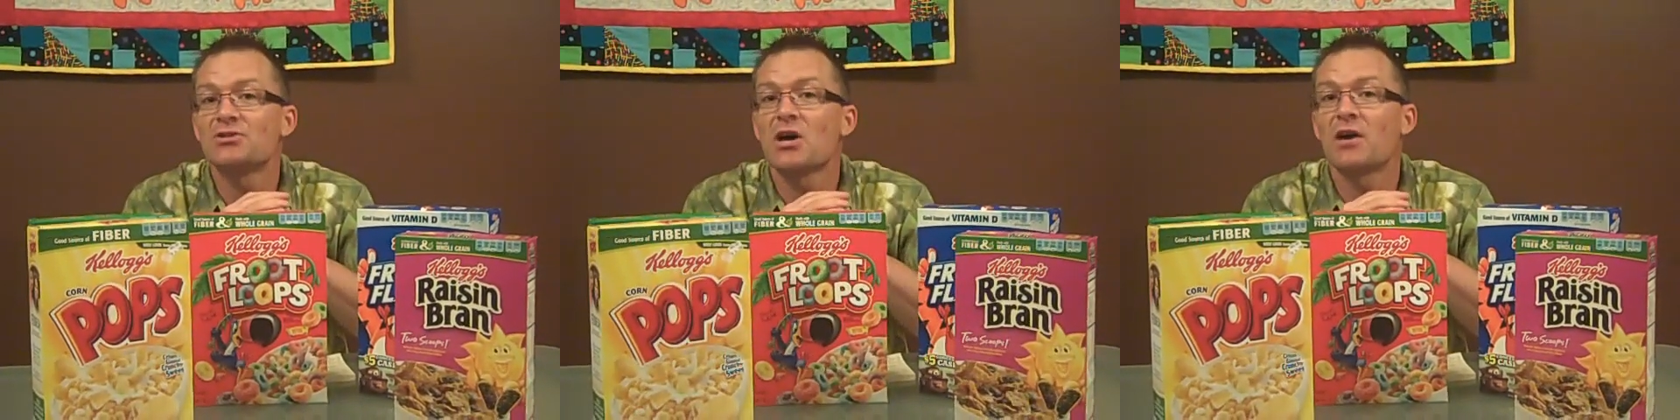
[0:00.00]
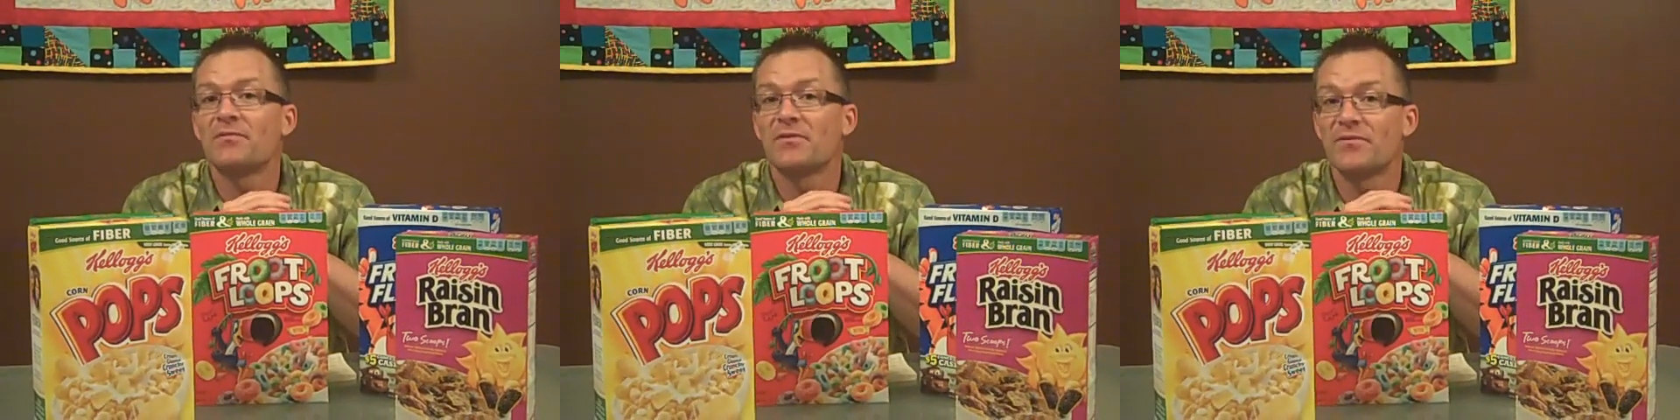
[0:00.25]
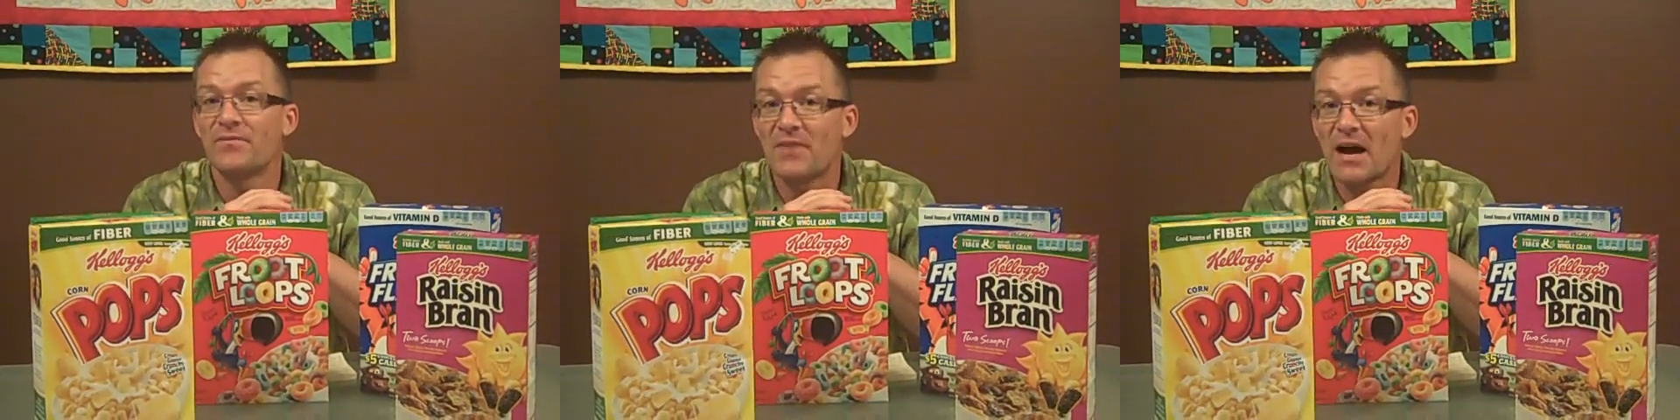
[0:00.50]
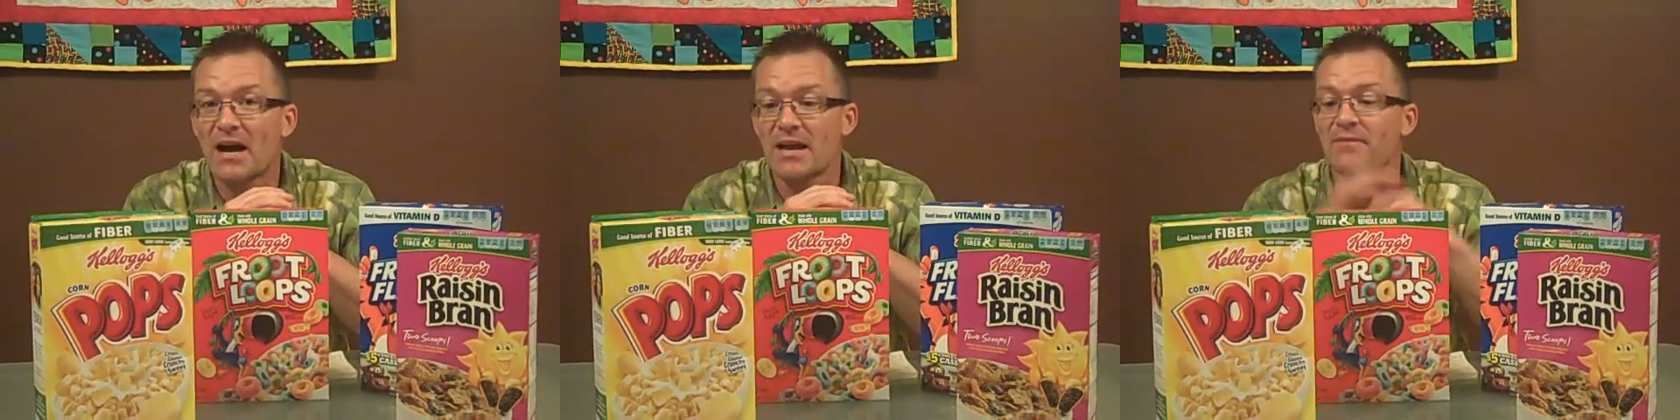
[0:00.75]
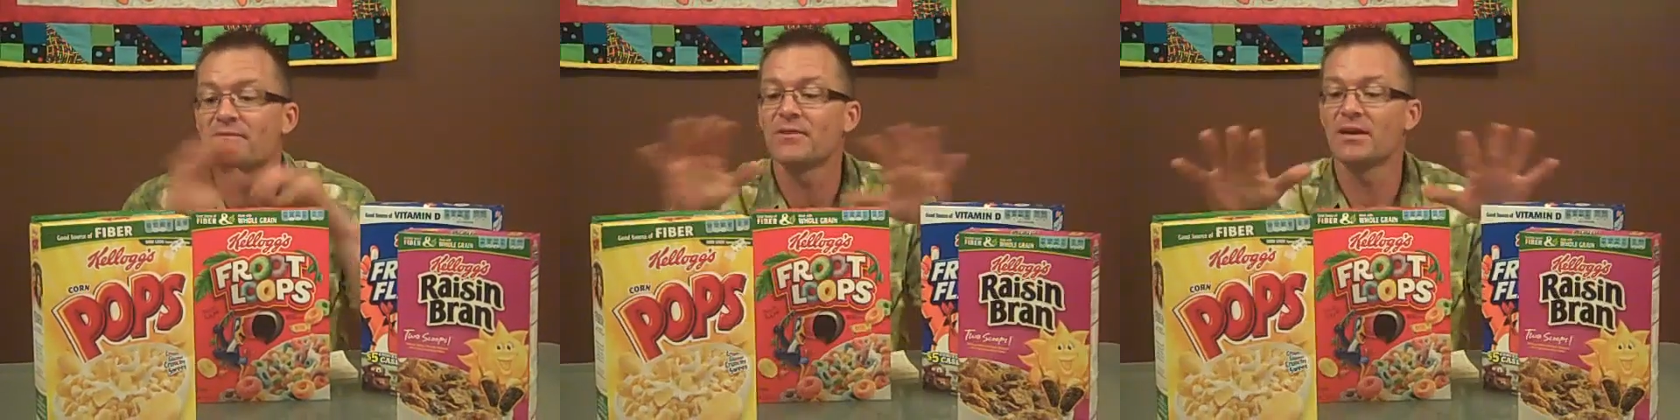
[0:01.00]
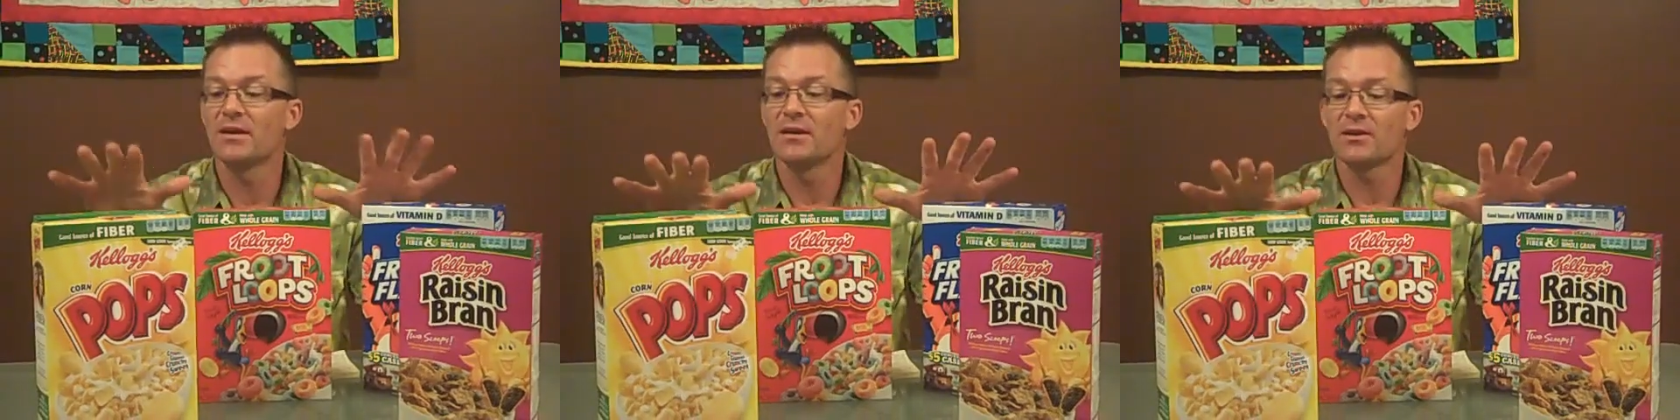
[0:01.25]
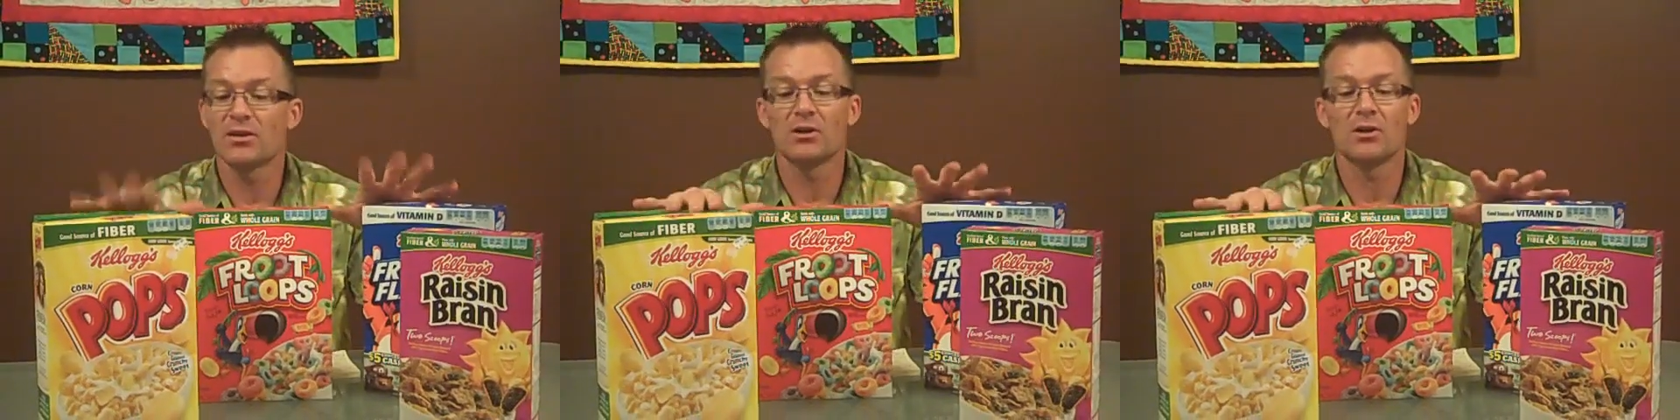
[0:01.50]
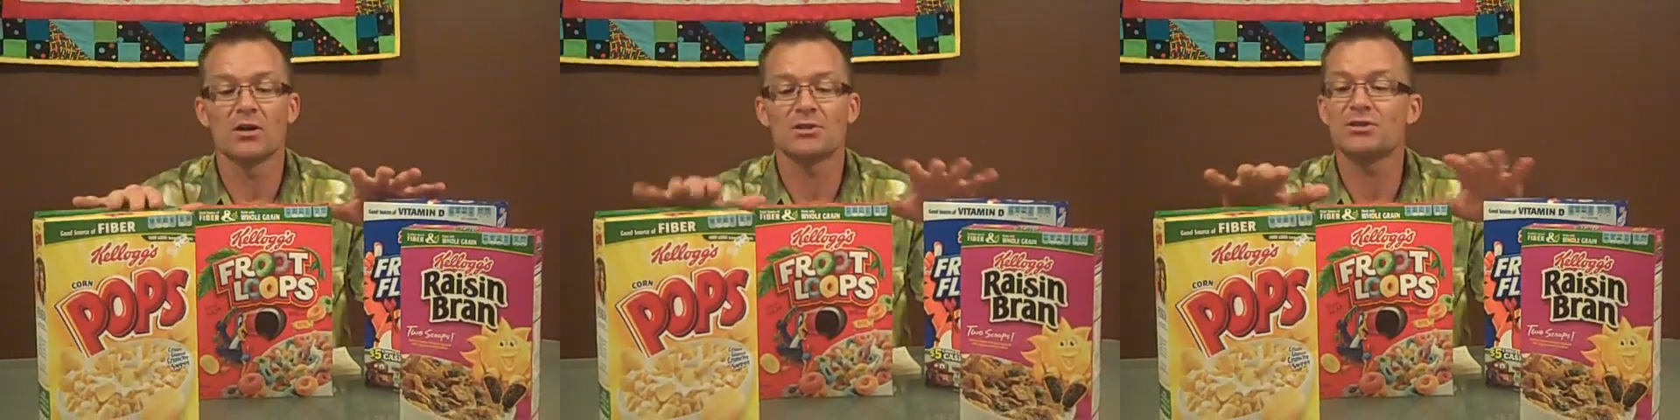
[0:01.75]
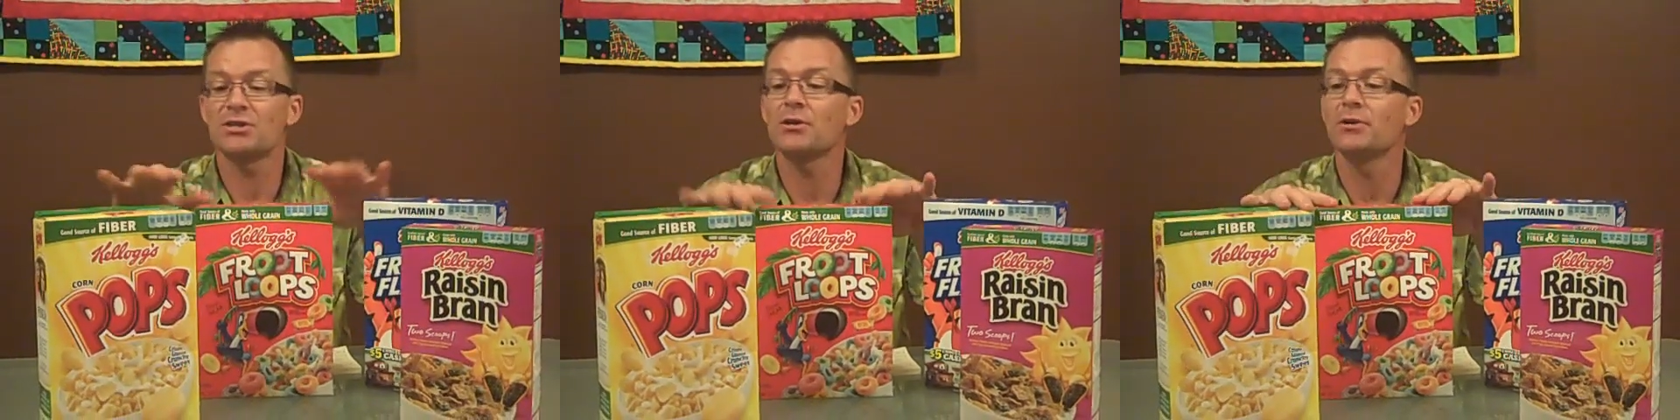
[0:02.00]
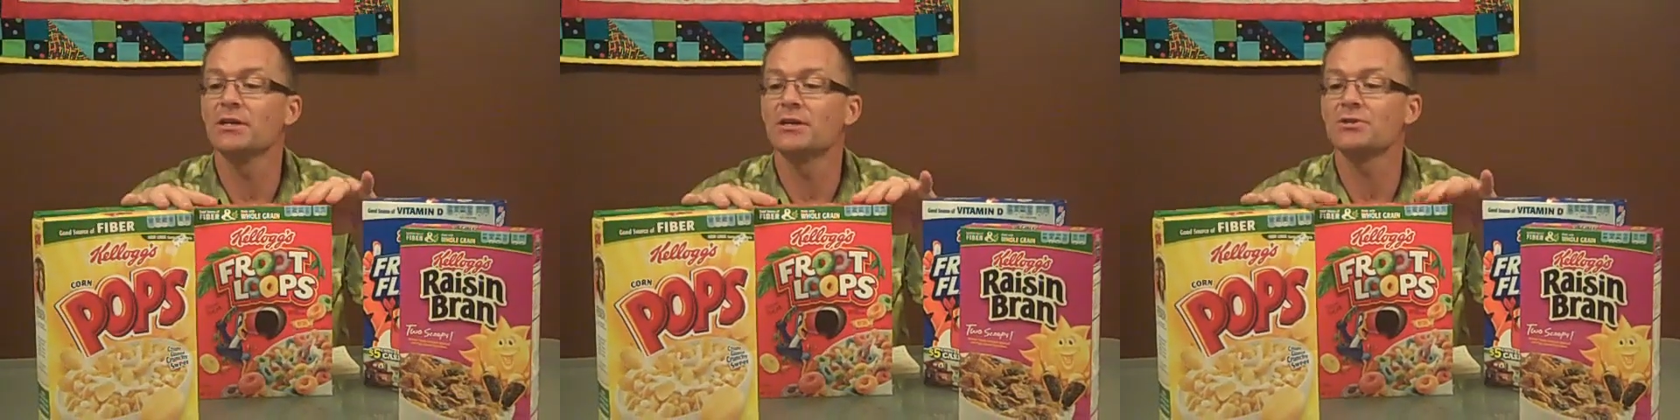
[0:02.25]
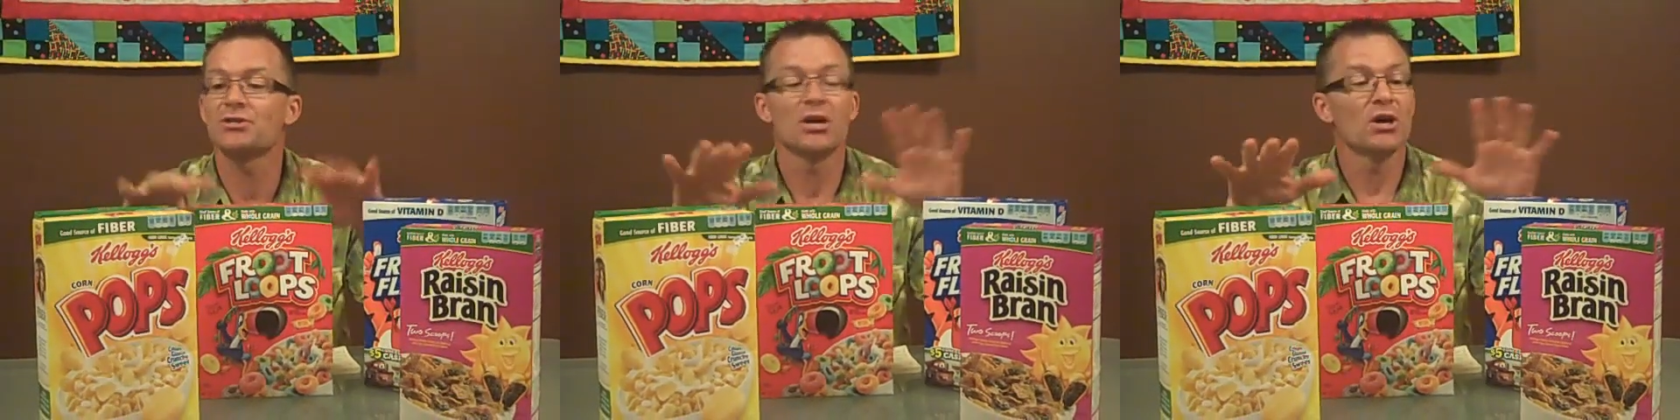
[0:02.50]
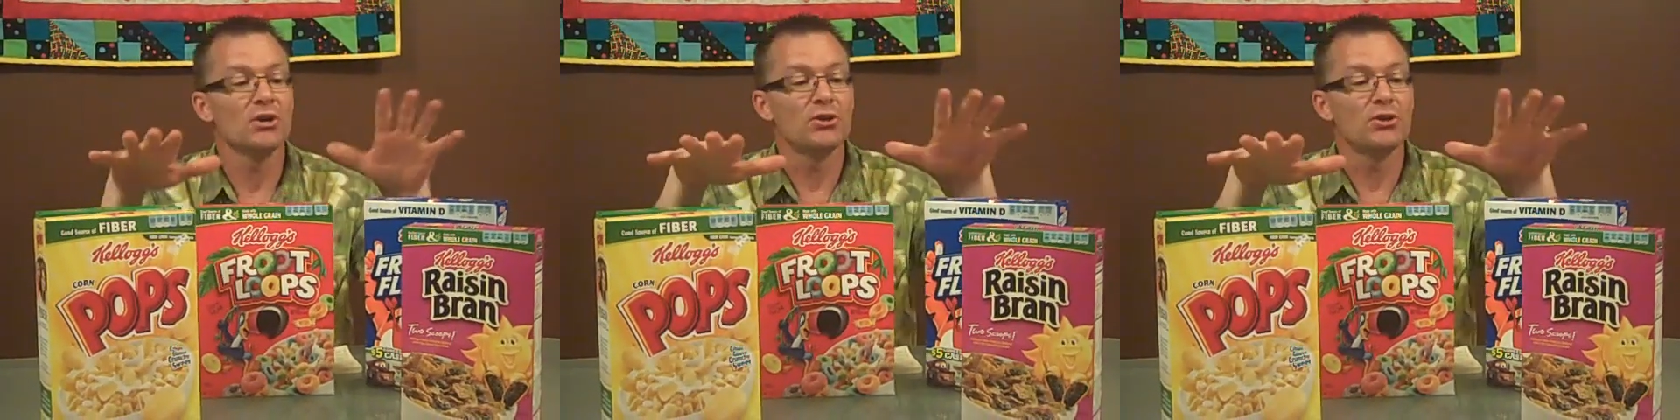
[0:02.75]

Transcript: off of 5 Kellogg's cereals,